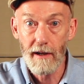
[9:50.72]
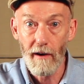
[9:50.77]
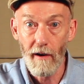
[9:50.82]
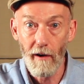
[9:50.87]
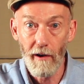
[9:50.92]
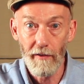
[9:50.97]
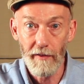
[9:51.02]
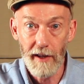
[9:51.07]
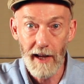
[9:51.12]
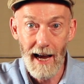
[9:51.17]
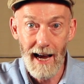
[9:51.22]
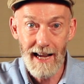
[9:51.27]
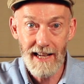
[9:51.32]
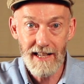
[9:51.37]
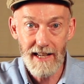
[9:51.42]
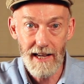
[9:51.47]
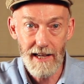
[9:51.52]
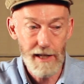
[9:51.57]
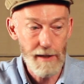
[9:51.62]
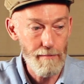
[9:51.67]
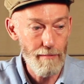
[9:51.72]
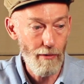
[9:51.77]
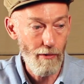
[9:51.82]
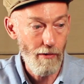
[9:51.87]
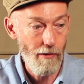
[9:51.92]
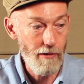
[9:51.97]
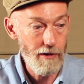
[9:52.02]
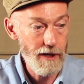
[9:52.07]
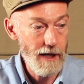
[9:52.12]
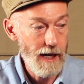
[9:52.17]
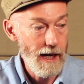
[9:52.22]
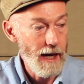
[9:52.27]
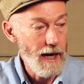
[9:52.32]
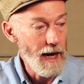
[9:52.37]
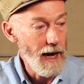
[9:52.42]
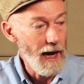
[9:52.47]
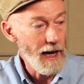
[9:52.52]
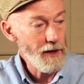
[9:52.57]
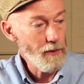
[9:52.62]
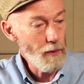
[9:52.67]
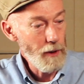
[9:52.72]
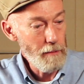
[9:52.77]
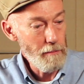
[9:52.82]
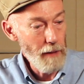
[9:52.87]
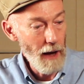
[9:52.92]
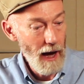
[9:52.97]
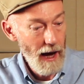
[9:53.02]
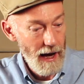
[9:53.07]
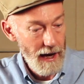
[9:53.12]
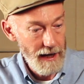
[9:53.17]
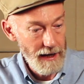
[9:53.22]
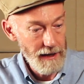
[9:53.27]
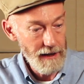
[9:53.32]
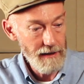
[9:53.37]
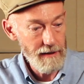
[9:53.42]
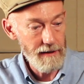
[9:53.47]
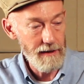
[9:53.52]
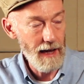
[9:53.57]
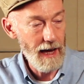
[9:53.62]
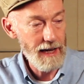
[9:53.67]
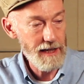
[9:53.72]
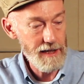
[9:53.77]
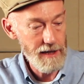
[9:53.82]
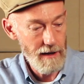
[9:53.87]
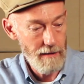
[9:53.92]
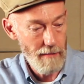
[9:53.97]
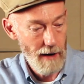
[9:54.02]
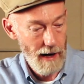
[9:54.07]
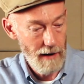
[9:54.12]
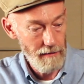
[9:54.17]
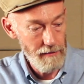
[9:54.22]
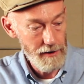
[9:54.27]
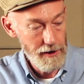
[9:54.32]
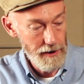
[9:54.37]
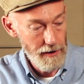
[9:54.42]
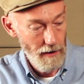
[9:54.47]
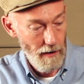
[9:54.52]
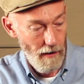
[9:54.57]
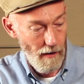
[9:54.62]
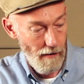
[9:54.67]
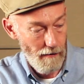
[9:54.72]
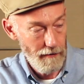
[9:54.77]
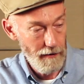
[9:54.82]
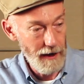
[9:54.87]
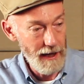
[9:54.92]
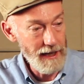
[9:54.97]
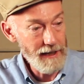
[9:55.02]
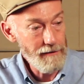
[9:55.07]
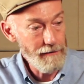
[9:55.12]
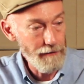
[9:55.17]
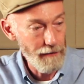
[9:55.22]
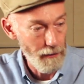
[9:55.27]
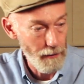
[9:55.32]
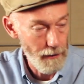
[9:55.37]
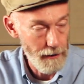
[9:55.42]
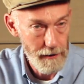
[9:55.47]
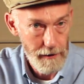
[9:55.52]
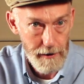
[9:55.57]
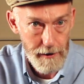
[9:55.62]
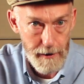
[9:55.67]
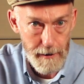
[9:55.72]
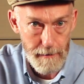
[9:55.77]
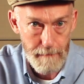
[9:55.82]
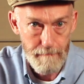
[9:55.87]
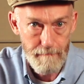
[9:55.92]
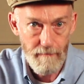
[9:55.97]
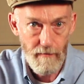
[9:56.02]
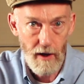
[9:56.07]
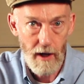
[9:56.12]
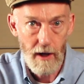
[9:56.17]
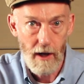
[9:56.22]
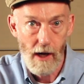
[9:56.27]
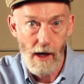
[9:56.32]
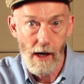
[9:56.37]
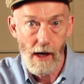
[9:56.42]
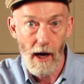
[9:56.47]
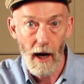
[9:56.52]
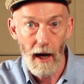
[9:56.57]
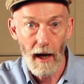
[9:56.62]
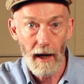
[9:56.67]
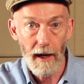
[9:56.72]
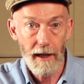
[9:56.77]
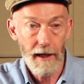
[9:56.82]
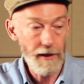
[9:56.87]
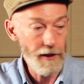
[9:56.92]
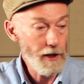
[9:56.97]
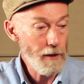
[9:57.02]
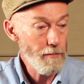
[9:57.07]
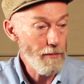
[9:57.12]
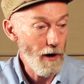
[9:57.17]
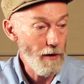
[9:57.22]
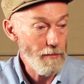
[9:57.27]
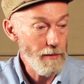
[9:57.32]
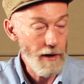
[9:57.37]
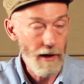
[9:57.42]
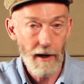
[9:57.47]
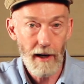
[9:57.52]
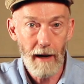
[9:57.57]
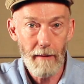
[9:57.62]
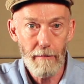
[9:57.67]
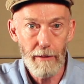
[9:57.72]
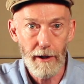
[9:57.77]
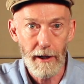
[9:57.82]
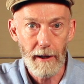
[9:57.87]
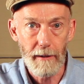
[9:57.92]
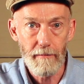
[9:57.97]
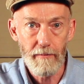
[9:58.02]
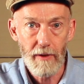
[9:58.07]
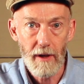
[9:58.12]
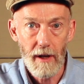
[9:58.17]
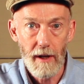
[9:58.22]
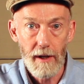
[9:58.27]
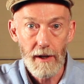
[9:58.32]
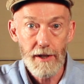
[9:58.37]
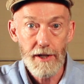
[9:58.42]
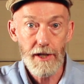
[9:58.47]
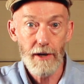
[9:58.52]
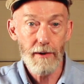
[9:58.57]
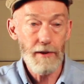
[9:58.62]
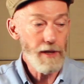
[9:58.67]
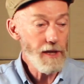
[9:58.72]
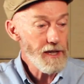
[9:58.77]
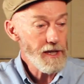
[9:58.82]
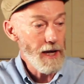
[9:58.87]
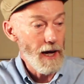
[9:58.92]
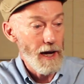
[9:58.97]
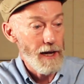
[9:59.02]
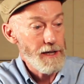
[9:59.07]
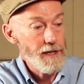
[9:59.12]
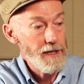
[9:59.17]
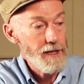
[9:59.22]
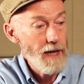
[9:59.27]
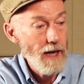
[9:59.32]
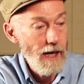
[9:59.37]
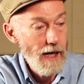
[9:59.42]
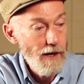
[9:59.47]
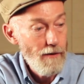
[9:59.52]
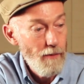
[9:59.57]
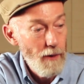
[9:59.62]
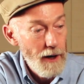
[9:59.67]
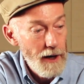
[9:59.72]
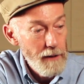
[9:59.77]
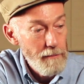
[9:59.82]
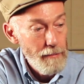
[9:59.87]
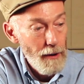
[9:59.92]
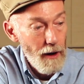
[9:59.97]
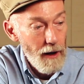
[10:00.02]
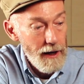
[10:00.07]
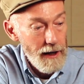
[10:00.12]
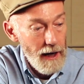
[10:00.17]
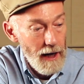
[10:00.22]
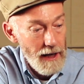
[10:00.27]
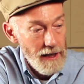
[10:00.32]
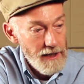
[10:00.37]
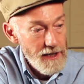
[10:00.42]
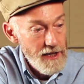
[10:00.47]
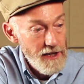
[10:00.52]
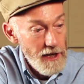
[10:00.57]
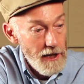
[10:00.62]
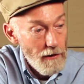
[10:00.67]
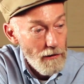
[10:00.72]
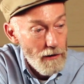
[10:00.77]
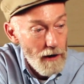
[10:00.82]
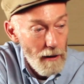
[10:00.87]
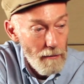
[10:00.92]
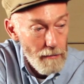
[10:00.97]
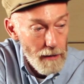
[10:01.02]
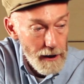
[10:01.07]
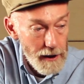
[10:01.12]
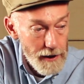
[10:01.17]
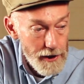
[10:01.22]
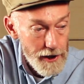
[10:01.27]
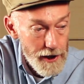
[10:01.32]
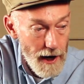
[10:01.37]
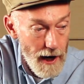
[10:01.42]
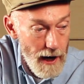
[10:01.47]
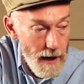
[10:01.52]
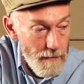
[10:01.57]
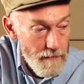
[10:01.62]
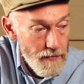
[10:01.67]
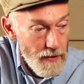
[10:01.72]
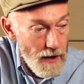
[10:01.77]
on the assets board, and we pay that amount of influence. in the appropriate company. So in this case, if we're going to buy a steel company share,